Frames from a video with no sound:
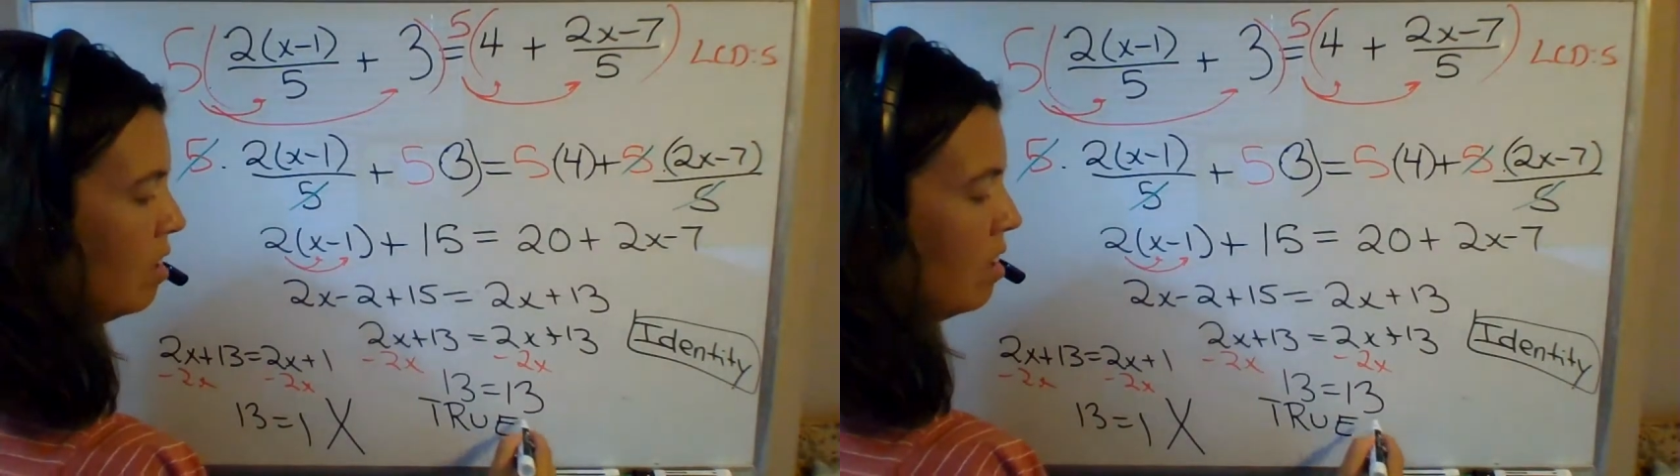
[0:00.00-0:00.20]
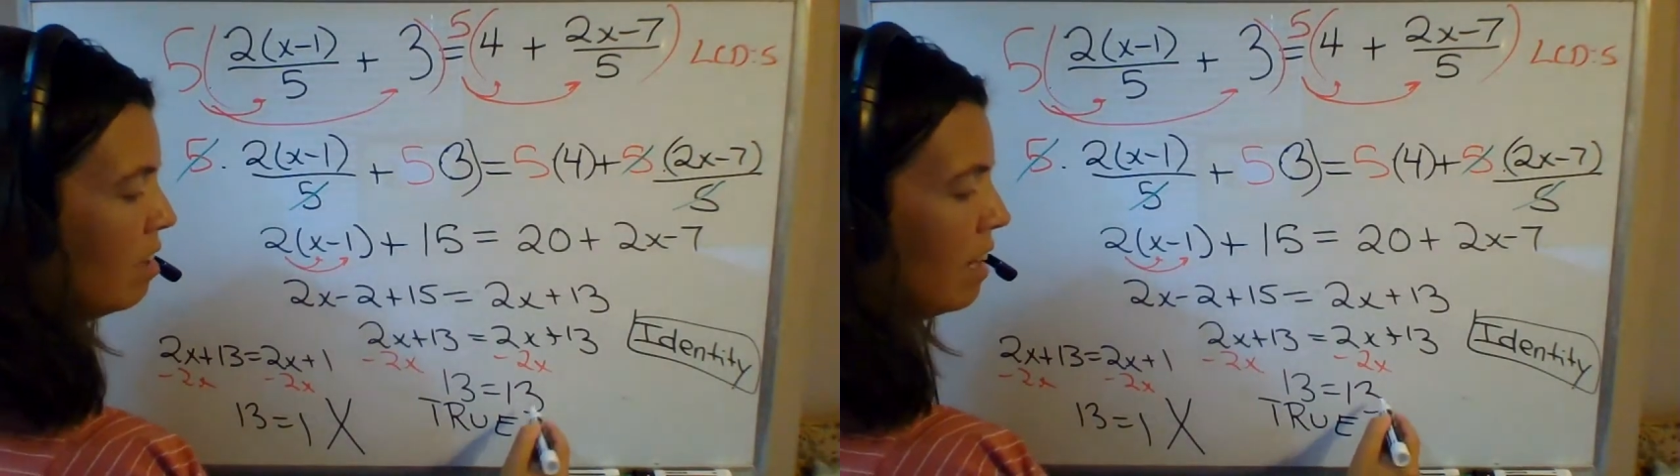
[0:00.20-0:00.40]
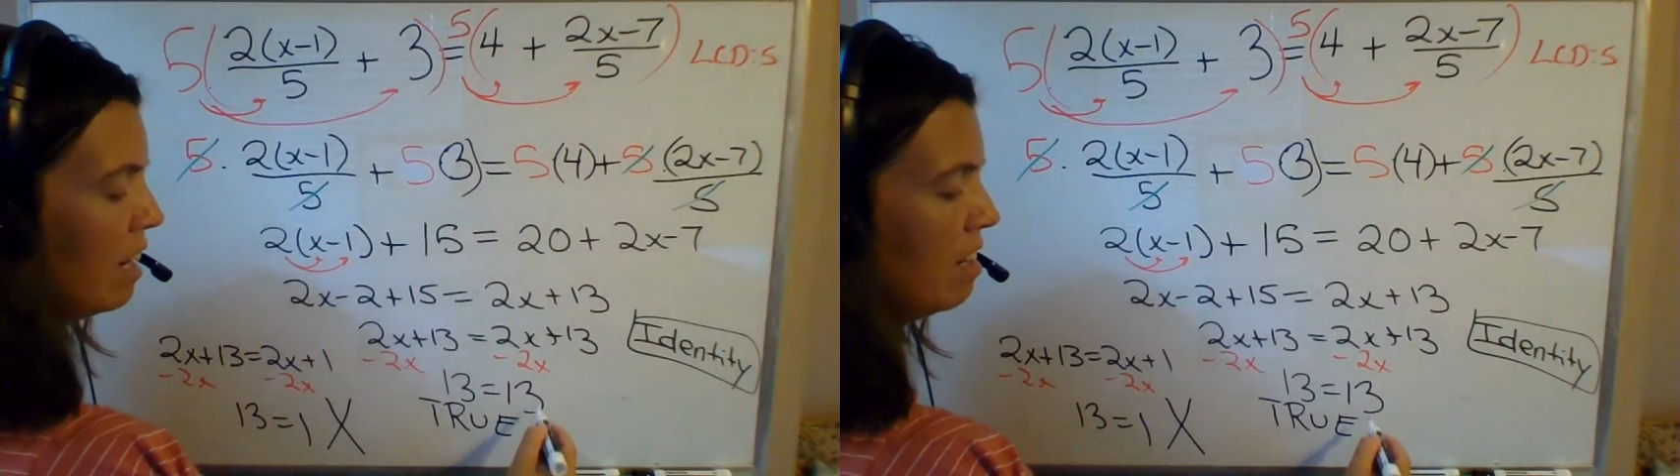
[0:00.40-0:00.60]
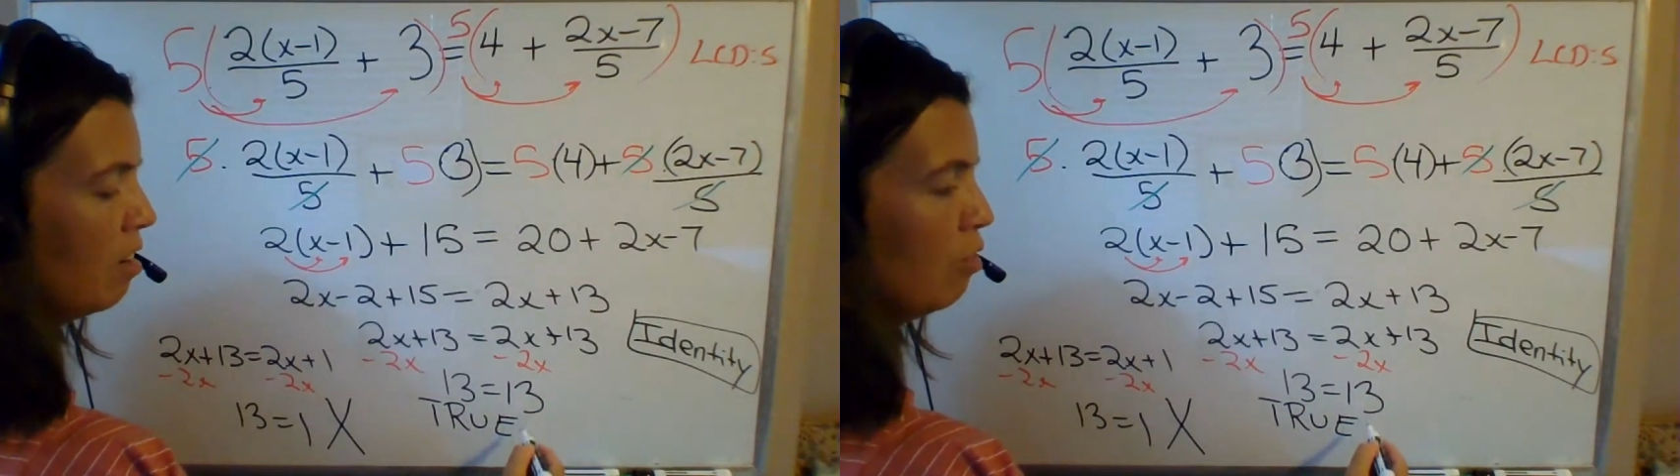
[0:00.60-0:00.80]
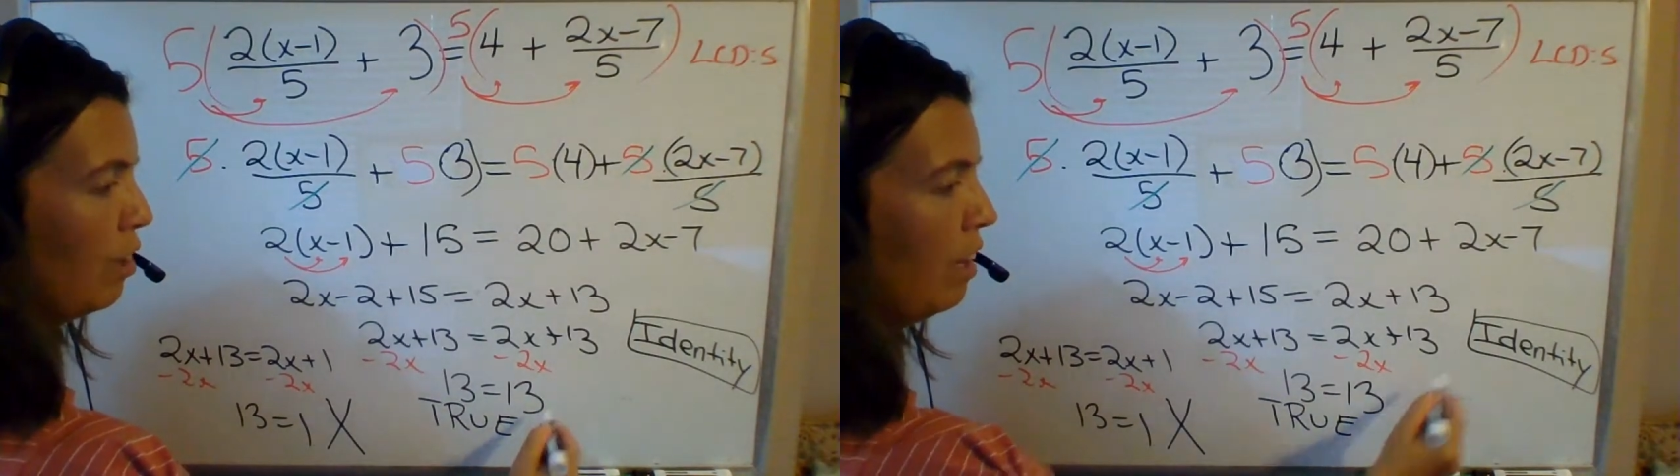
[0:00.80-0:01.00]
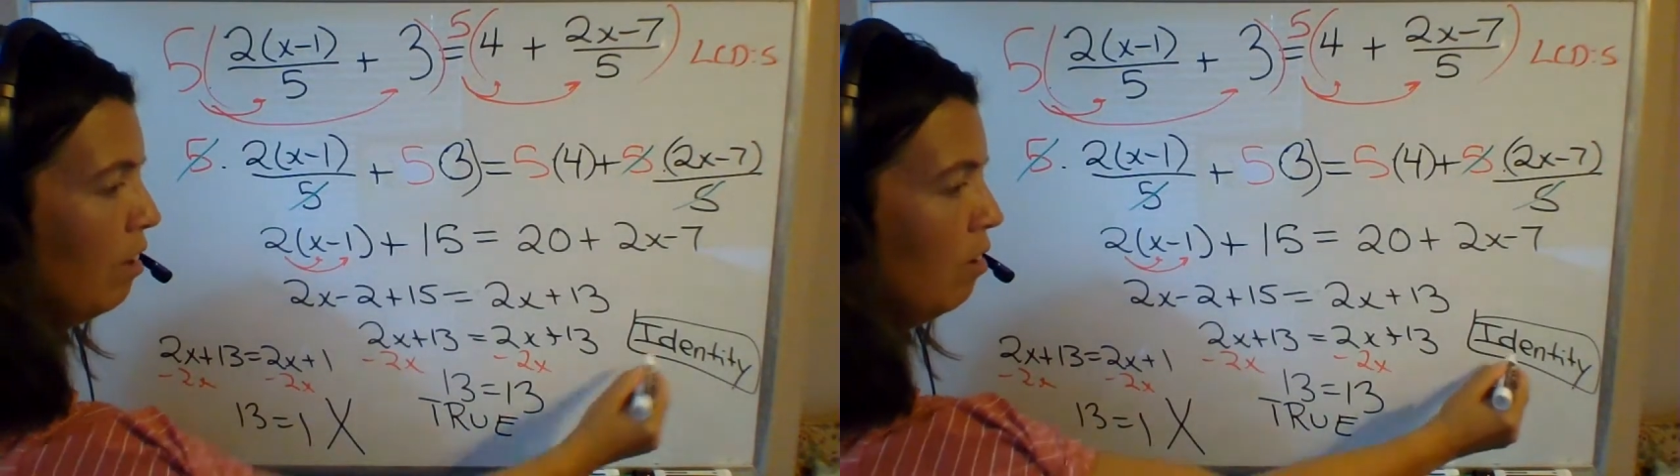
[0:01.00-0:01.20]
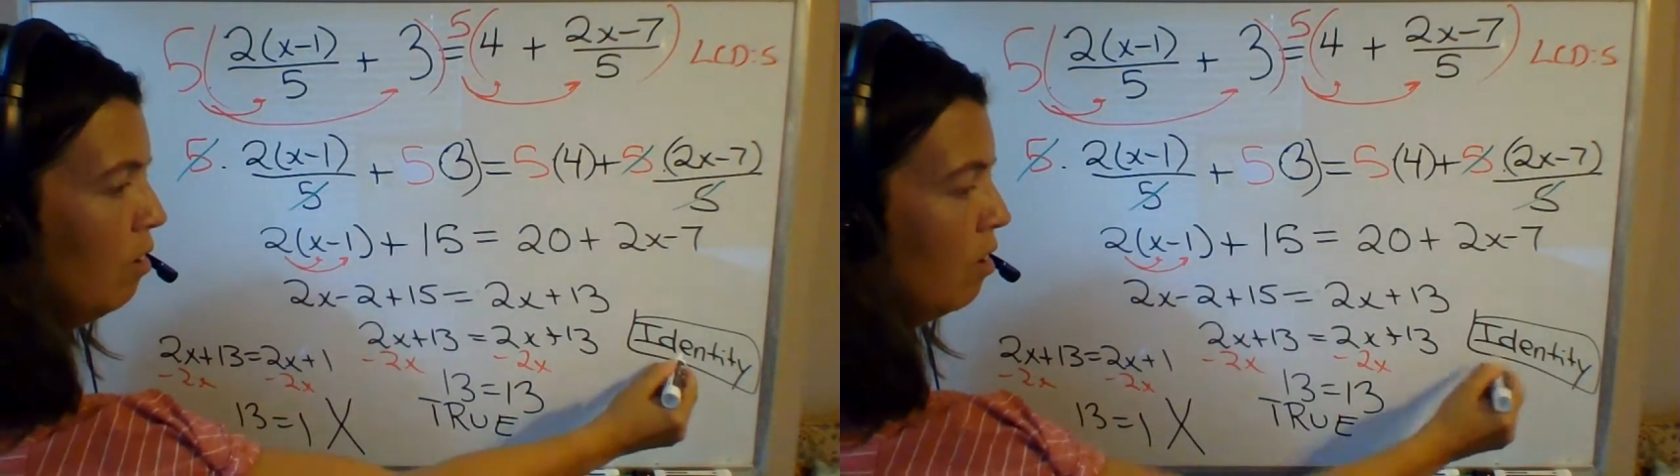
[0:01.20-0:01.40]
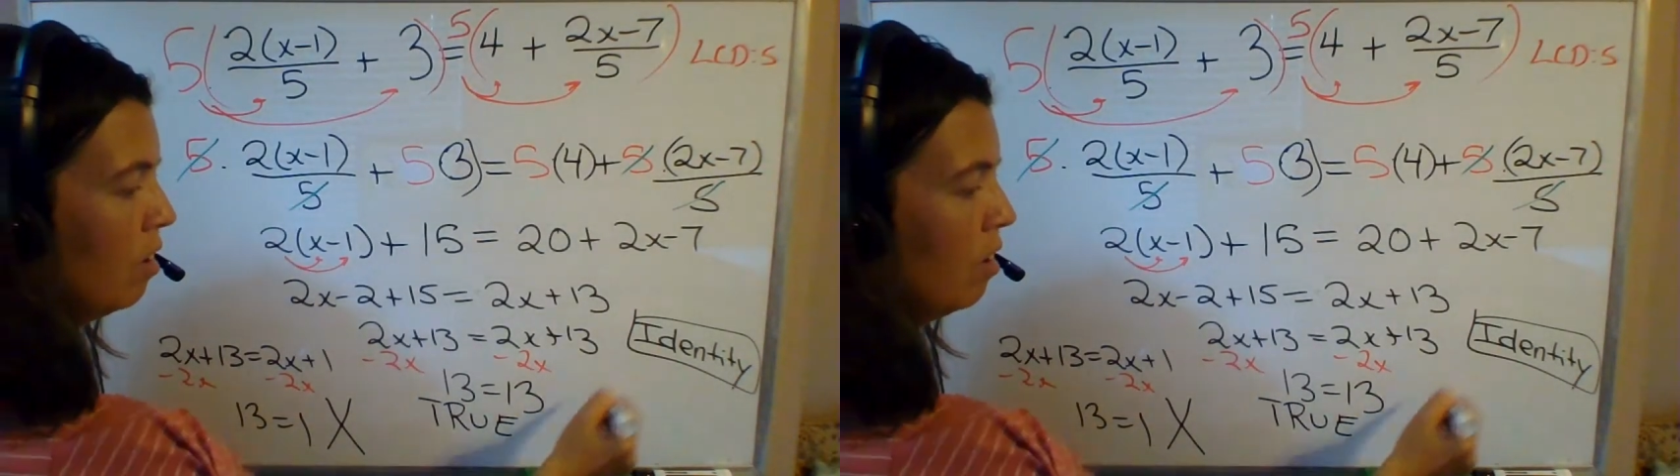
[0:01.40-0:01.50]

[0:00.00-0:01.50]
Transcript: like I did over here,